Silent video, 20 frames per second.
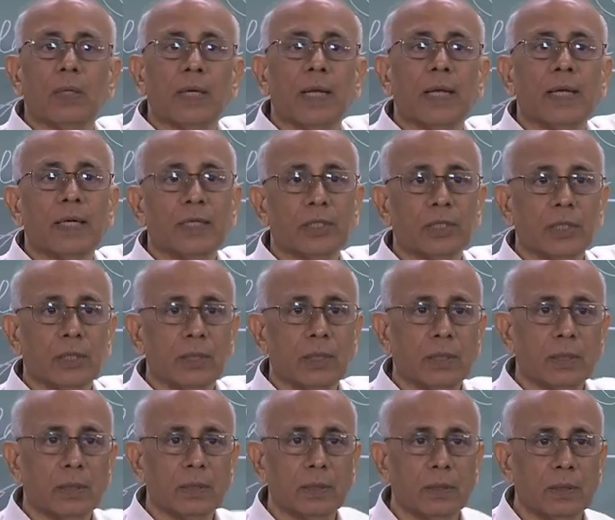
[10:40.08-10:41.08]
direction
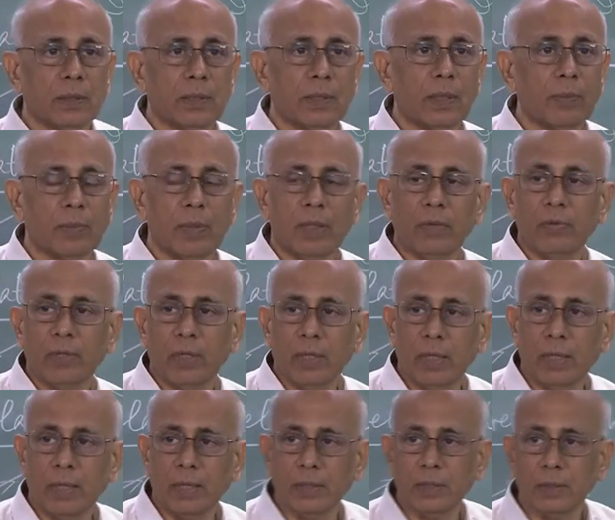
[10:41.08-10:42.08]
here some given
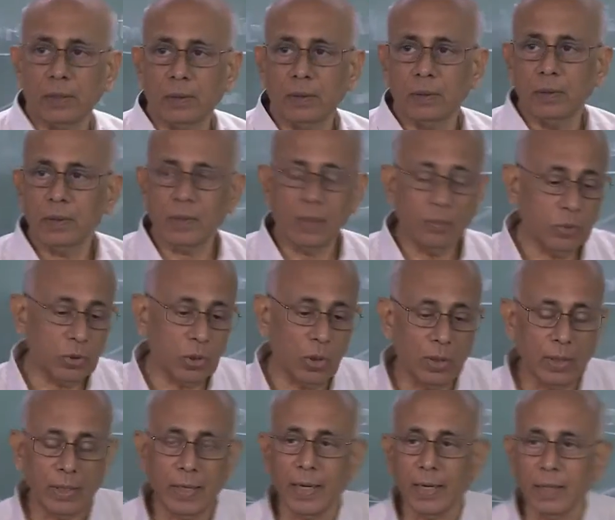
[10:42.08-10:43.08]
direction, some
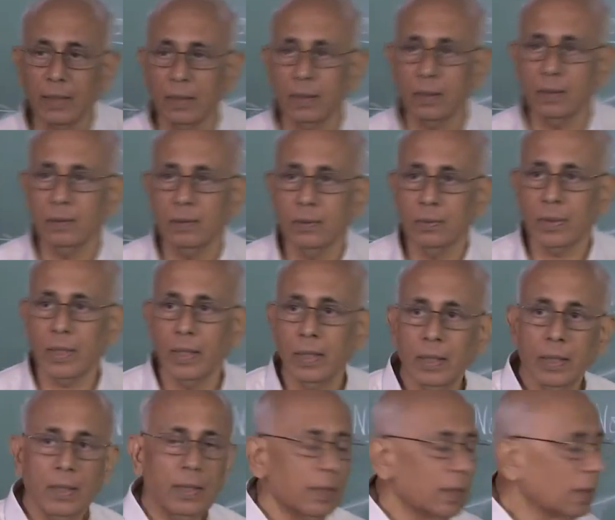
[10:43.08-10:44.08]
solid angle. Okay.
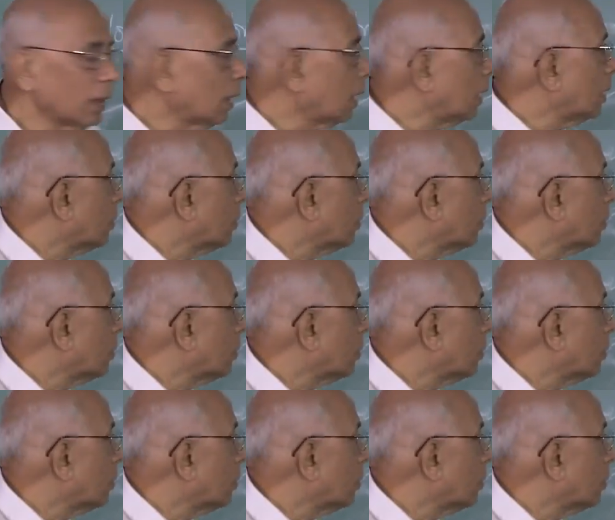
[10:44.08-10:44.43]
In